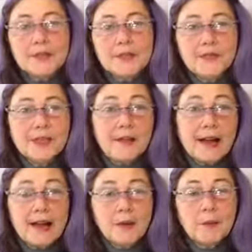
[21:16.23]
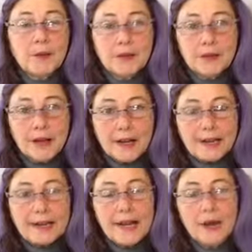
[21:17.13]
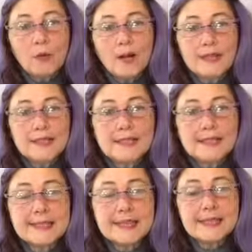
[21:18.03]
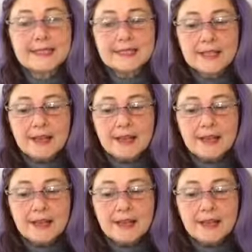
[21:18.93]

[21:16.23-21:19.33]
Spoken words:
to figure out how to put it on and how well it stays